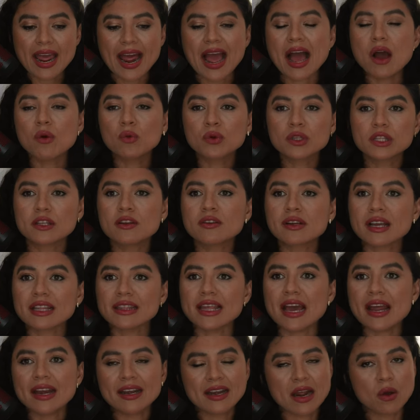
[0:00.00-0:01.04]
I would look at
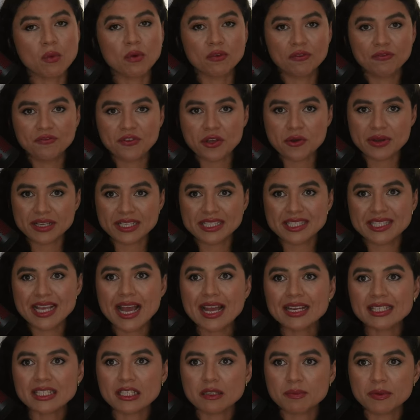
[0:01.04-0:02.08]
that and I would feel
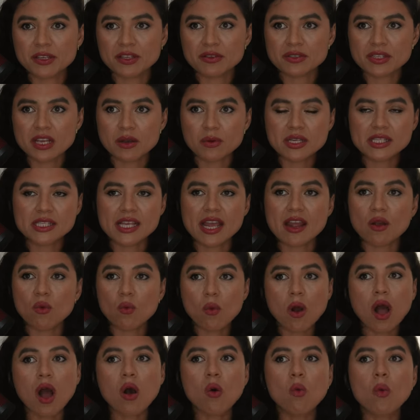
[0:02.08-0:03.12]
excited because I would say,
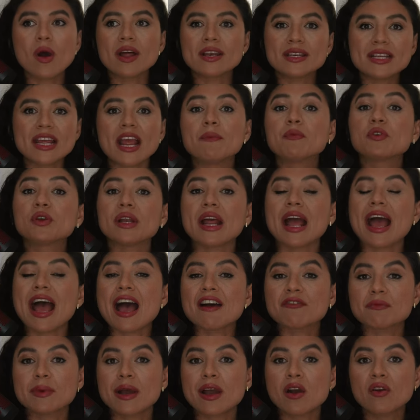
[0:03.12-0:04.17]
wow, one day I'm going to
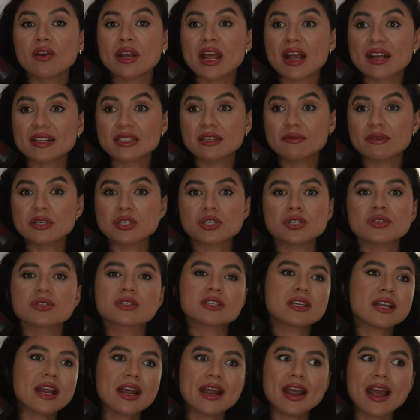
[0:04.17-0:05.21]
have my own
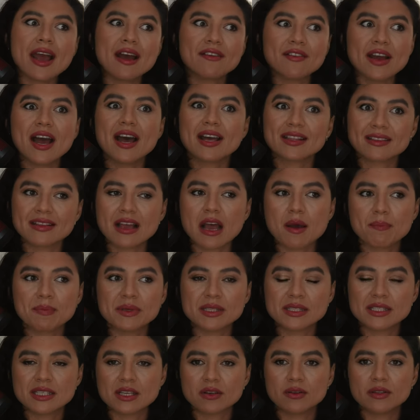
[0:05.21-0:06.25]
exhibitions. And I have had up
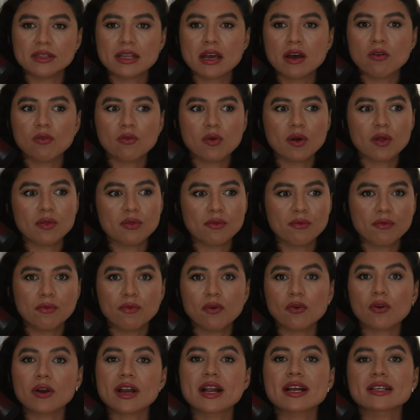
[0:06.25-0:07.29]
until now, well,
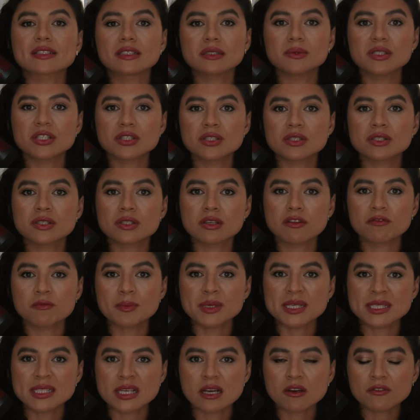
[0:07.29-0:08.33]
4 exhibitions of
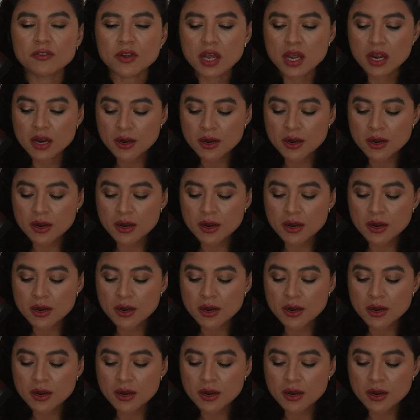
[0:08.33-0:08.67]
myself.